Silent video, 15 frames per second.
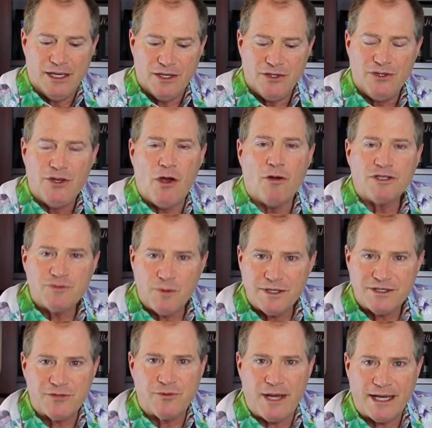knows
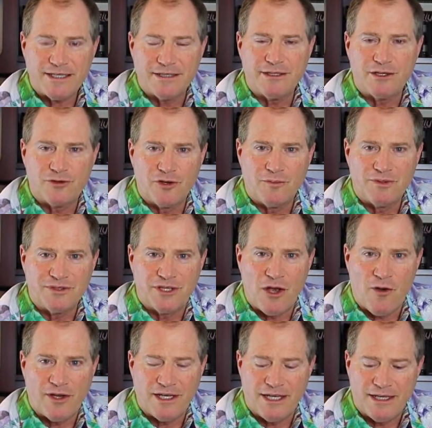what direction the group is
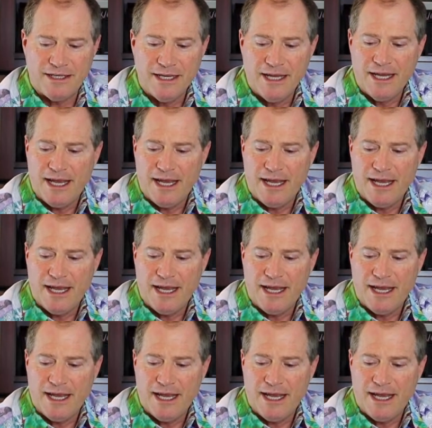going in,